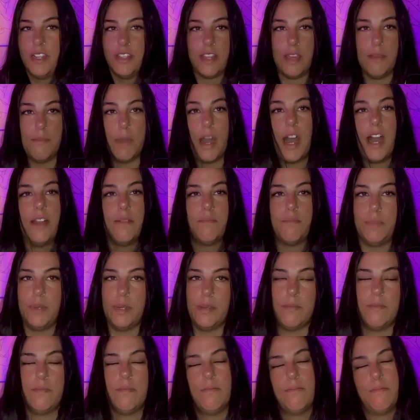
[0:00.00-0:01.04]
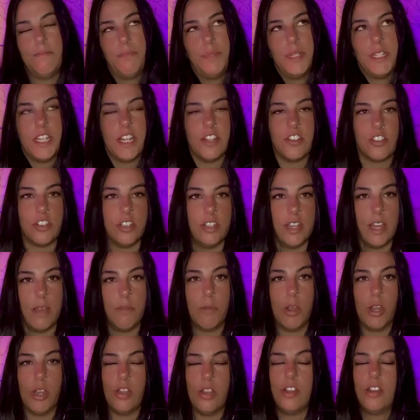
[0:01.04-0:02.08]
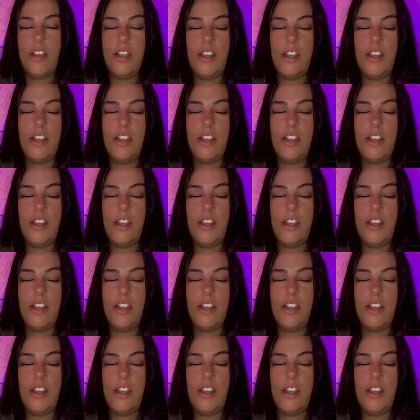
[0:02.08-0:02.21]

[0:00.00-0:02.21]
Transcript: They might, but potentially they won't.